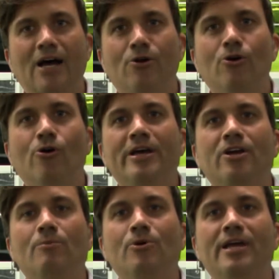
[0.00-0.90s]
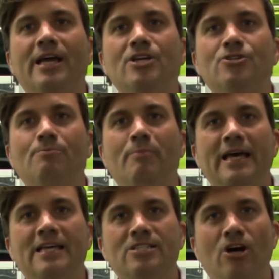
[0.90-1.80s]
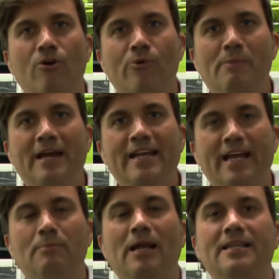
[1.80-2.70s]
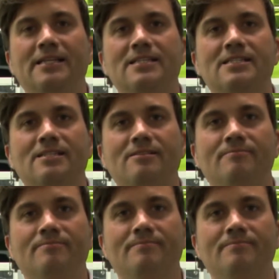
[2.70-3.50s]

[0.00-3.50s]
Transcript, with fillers: and ongoing communication based on remaining abilities.